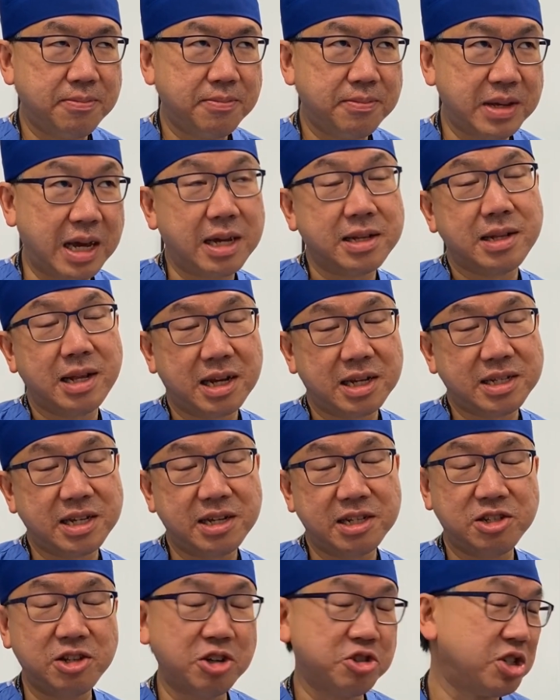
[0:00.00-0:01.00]
like I said,
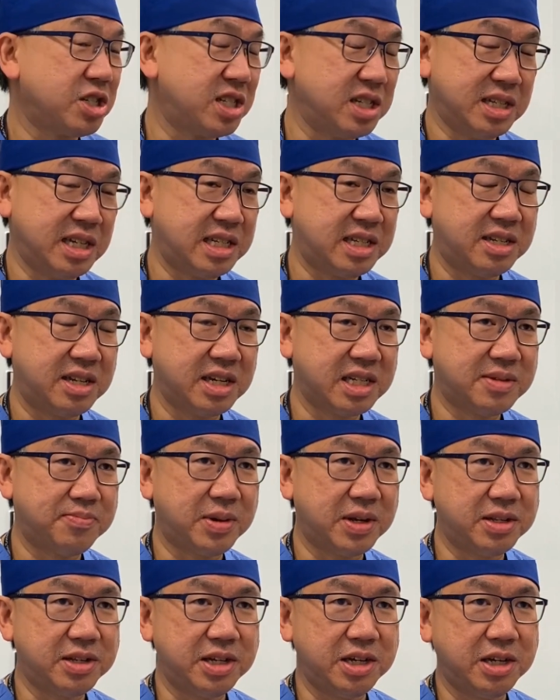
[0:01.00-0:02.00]
it's not just the anaesthetist,
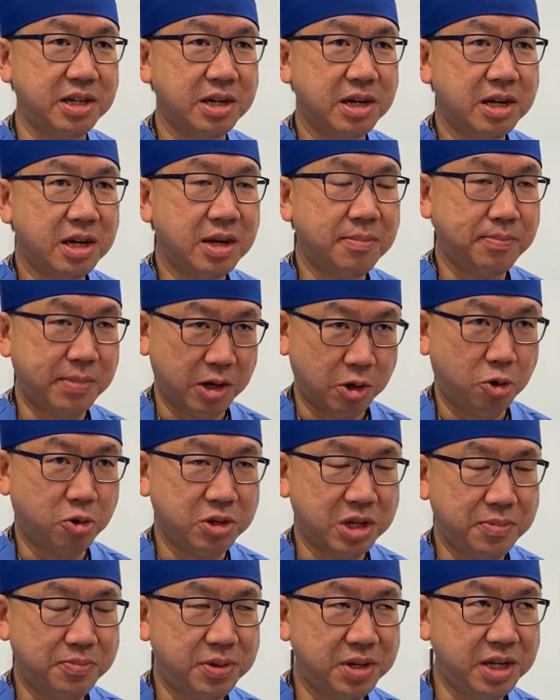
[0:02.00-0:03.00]
but my
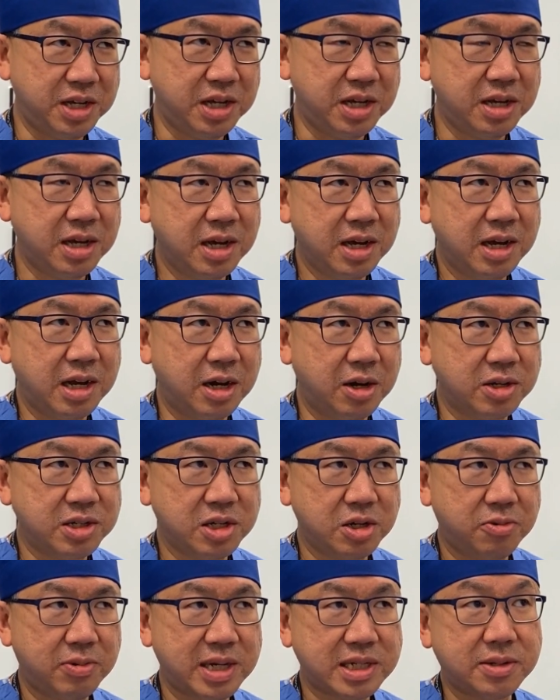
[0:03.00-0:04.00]
ODP and
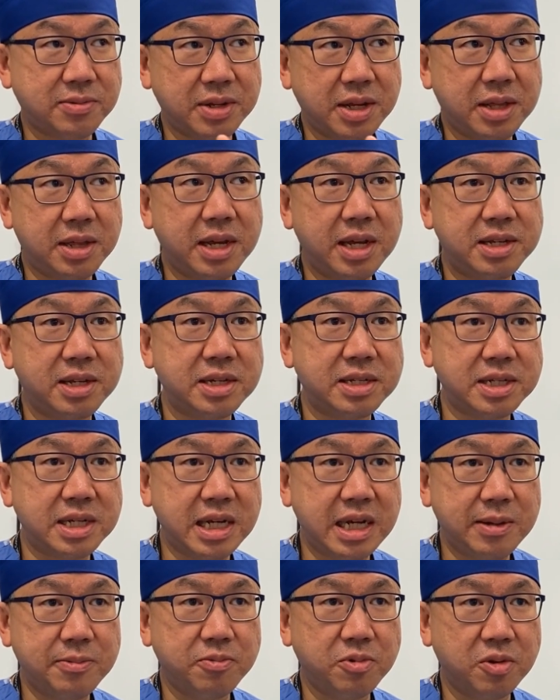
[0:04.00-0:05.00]
also the rest of the theatre
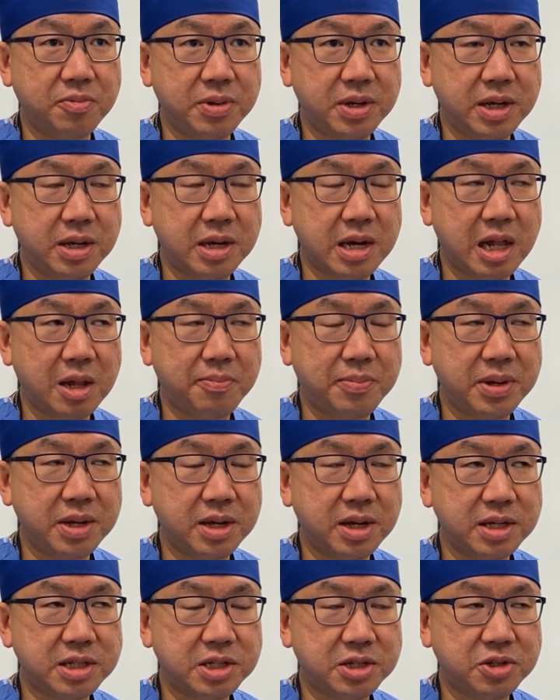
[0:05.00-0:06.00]
team will be
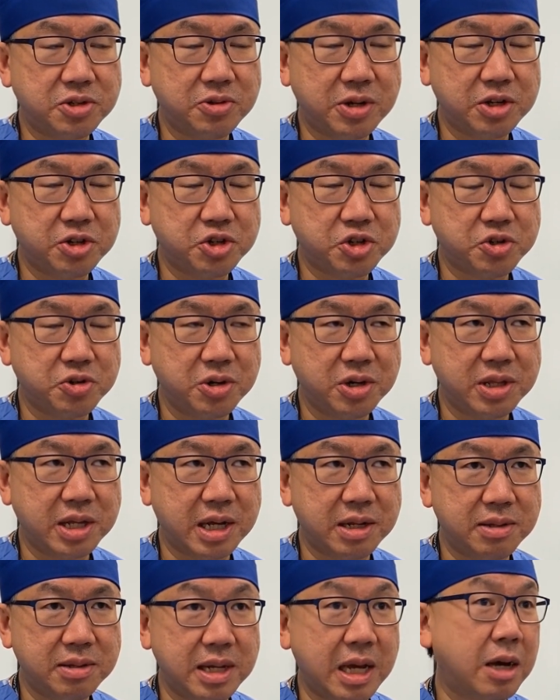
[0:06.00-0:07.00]
helping us to ensure
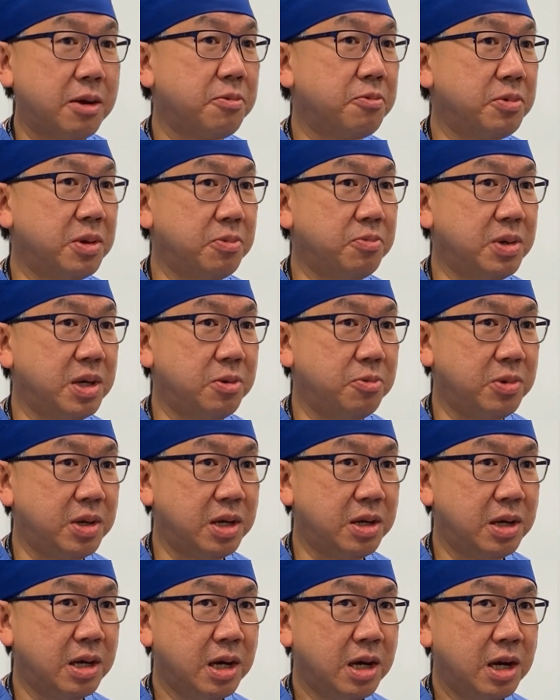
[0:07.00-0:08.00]
that
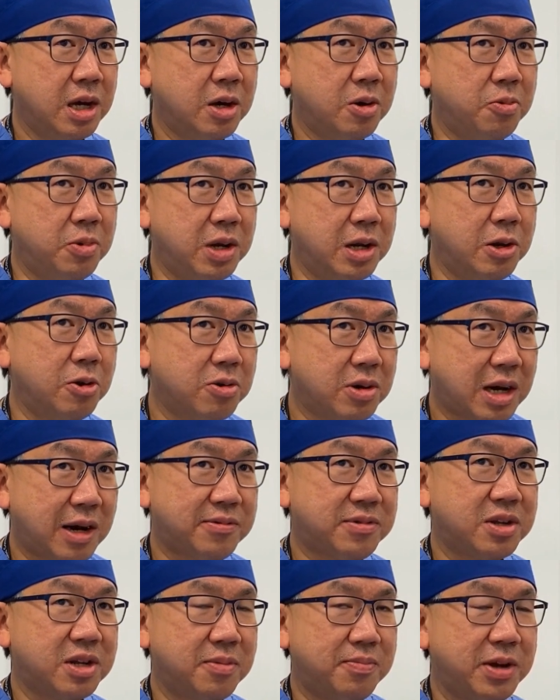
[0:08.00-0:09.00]
we look
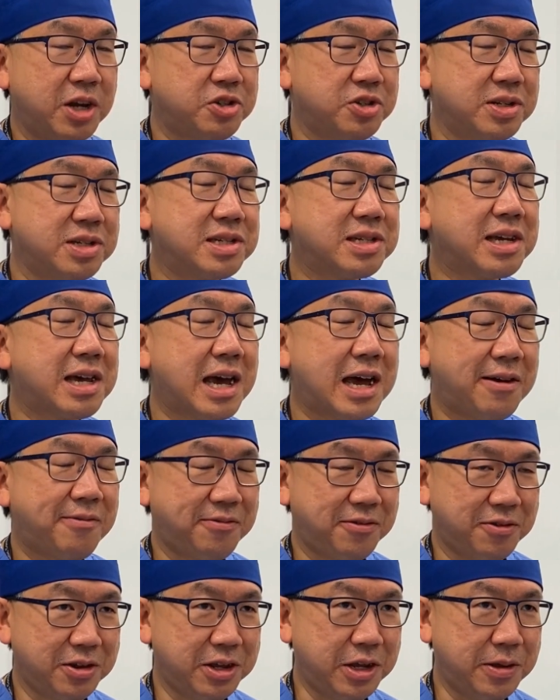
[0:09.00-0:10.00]
after the patients
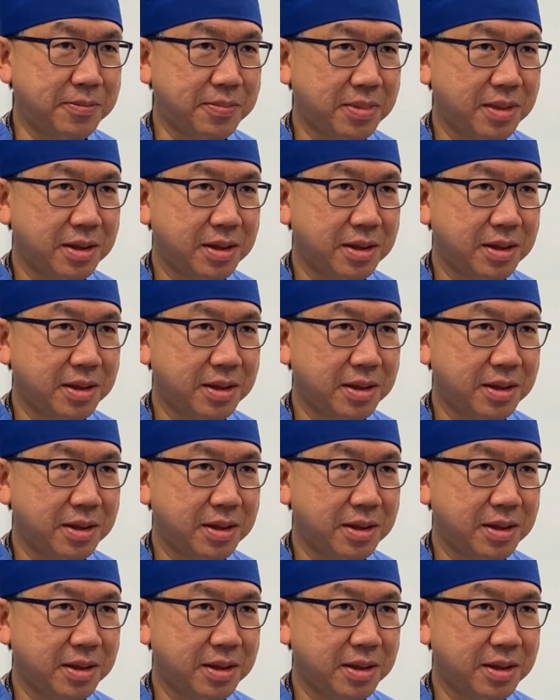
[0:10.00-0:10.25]
carefully,